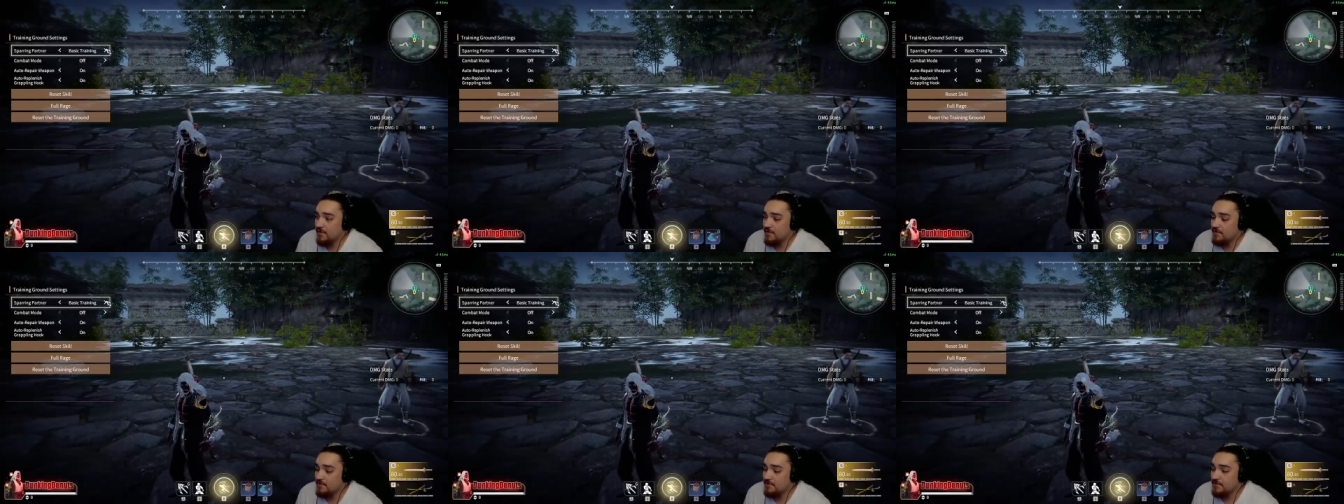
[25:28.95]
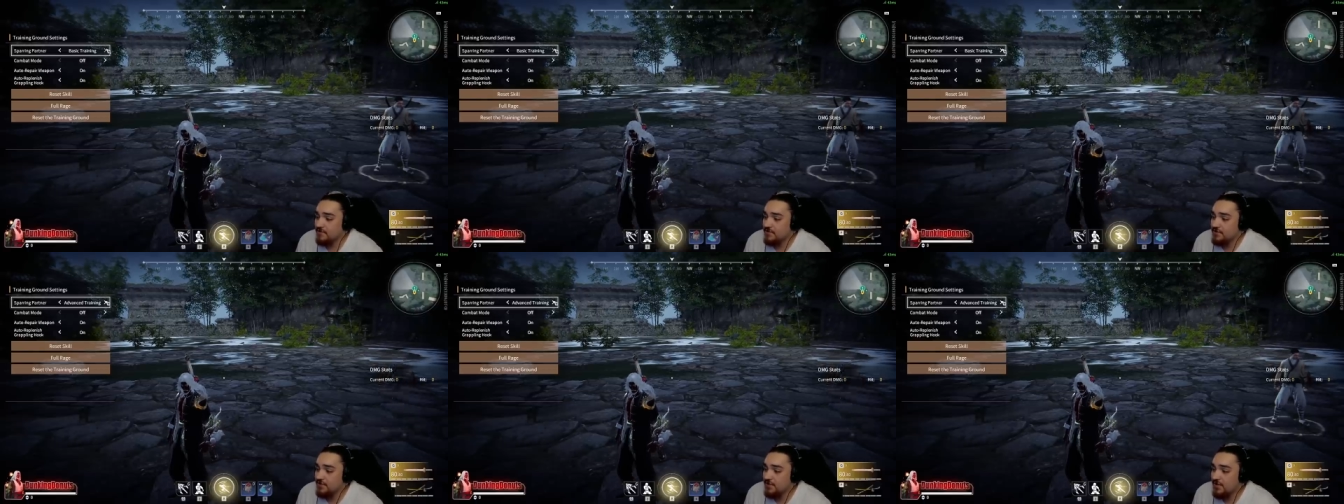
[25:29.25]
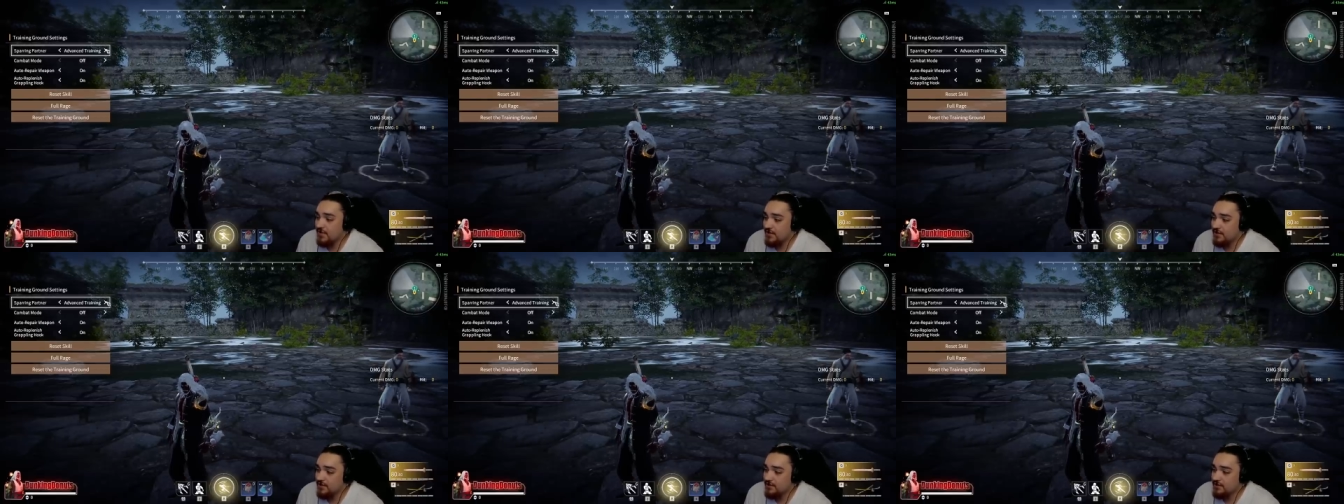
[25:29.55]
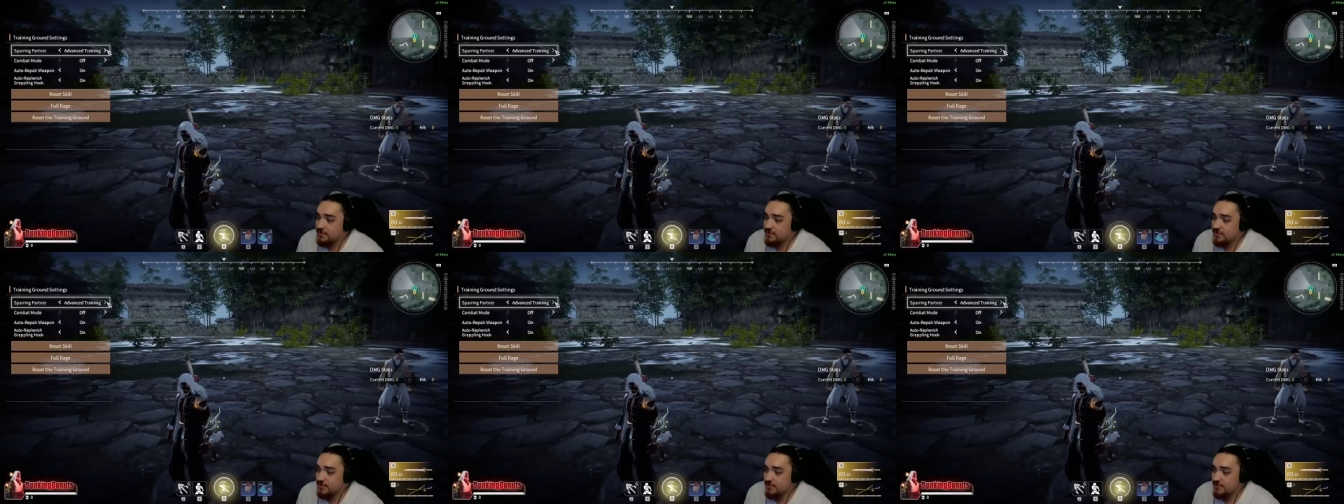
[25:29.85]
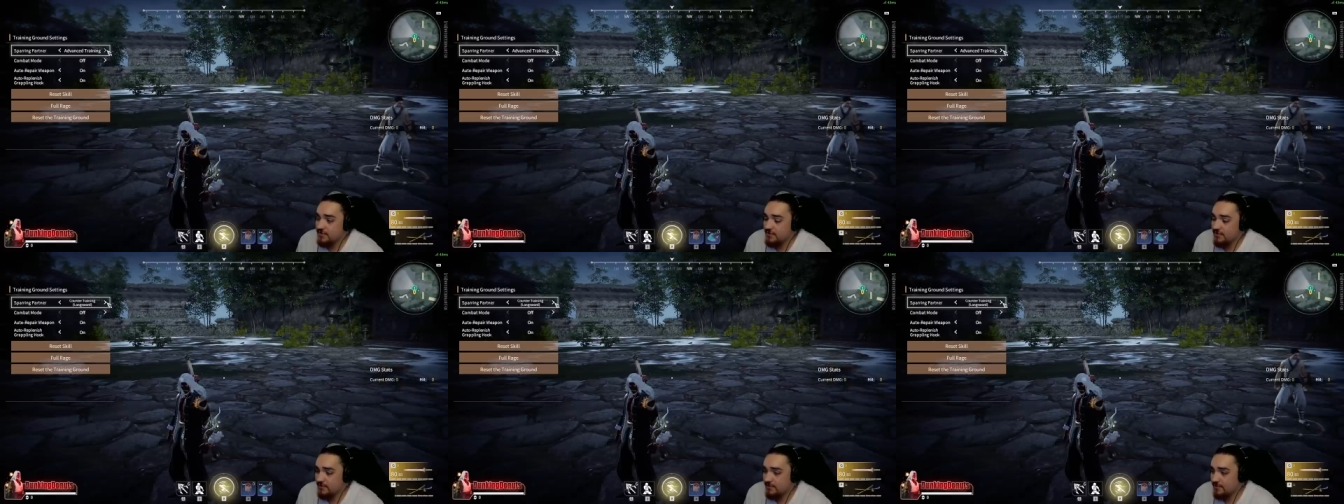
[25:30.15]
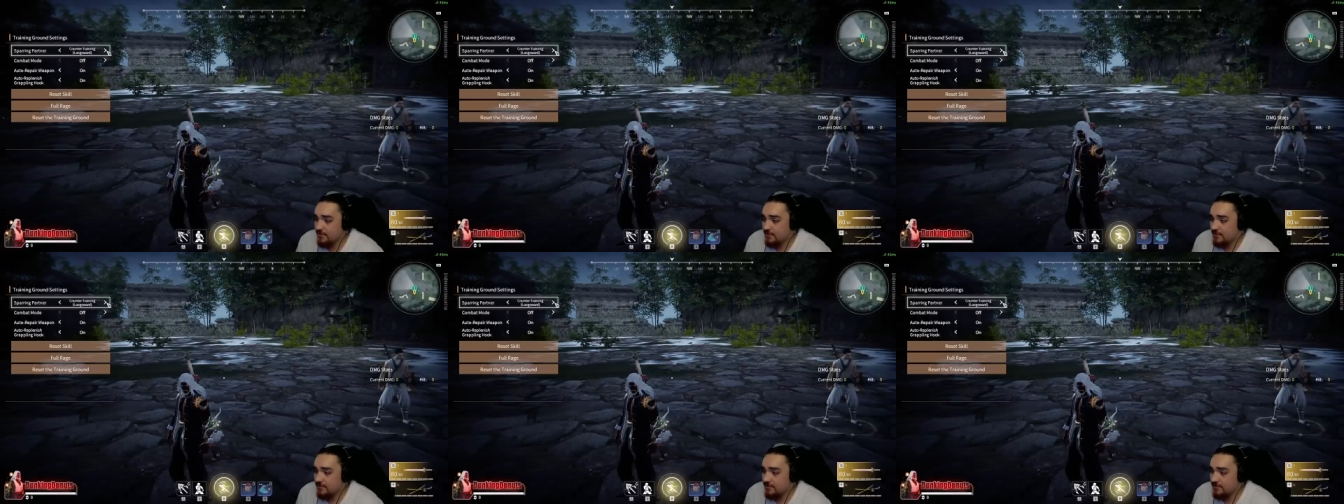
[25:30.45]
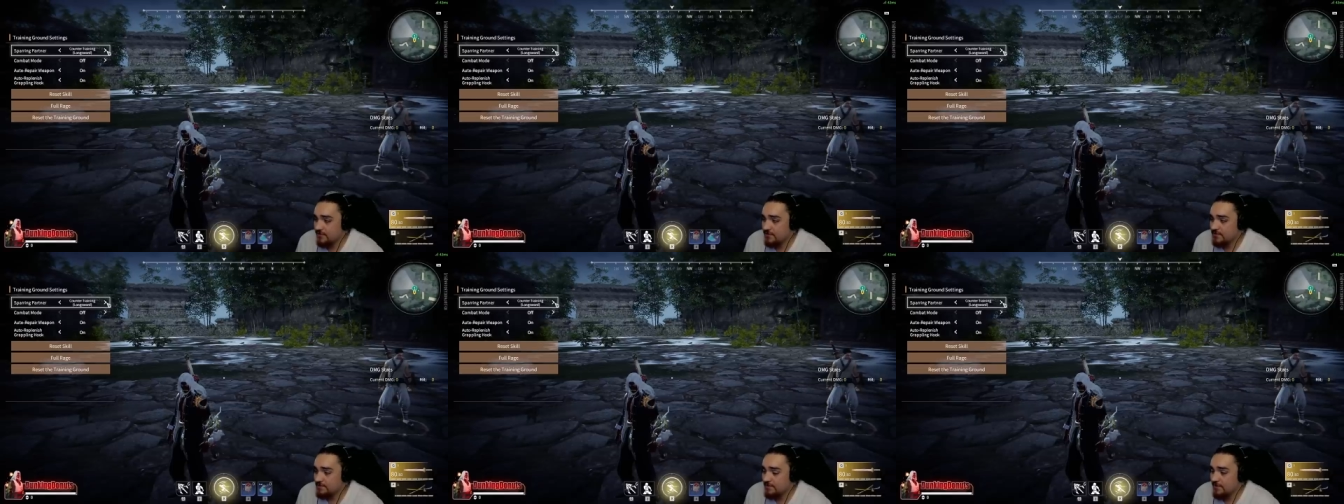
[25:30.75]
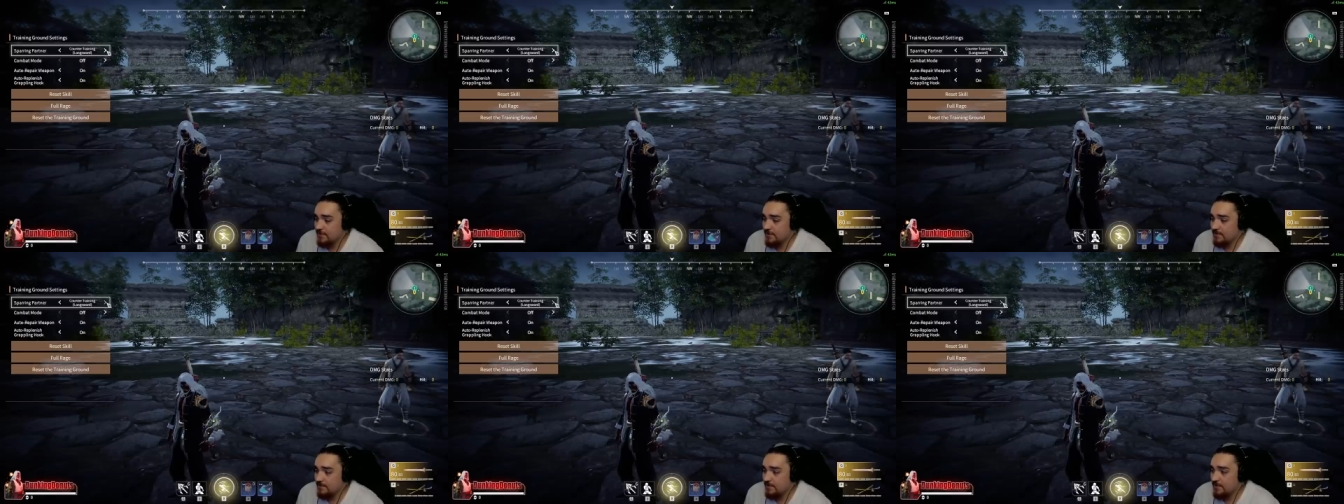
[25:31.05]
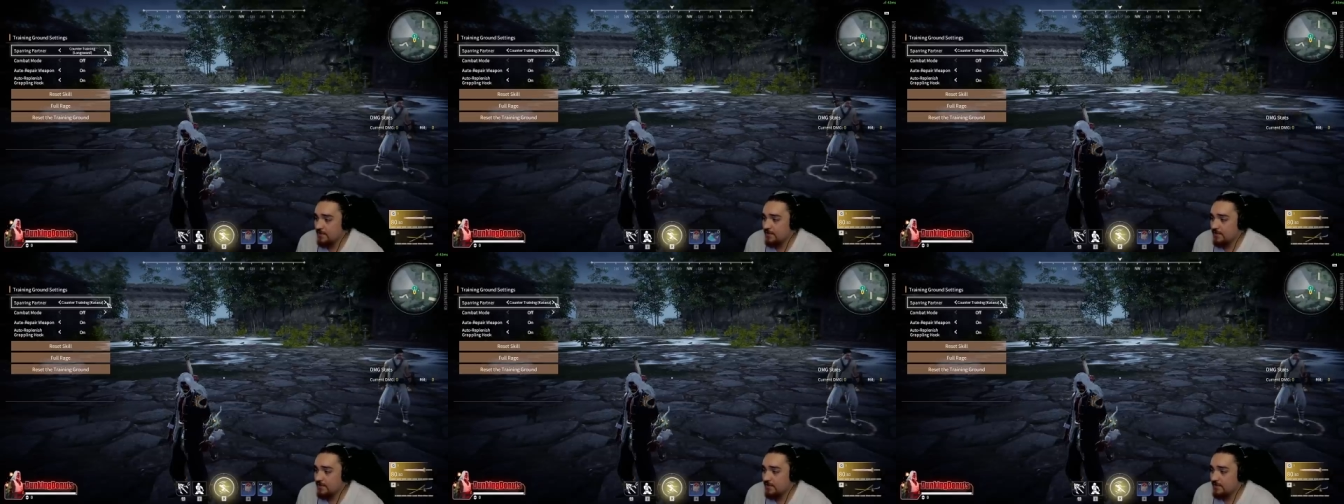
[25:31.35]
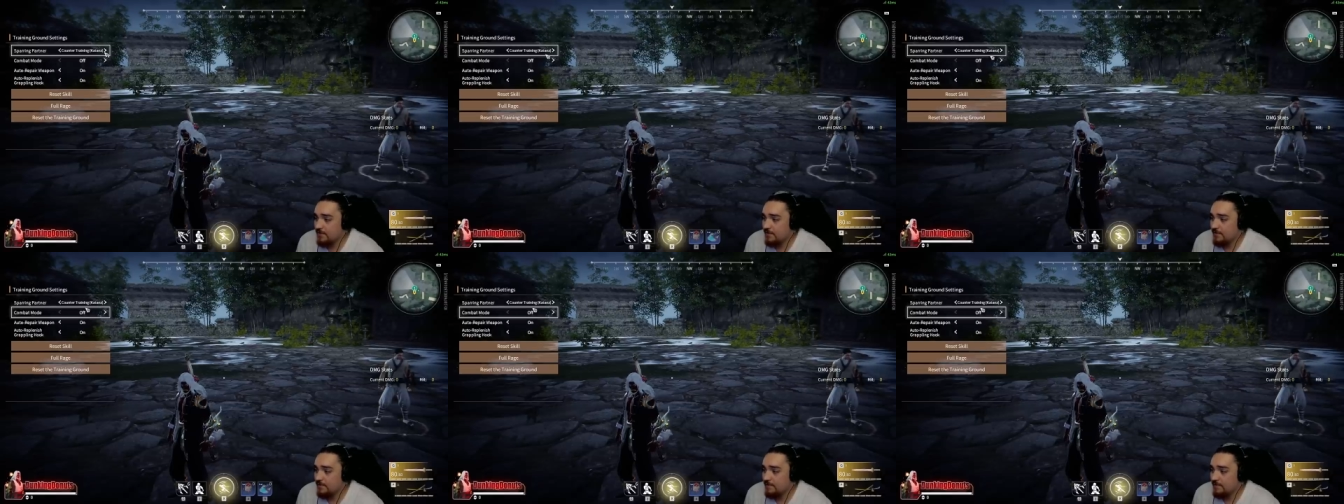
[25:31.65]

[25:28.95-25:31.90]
you could change the sparring partner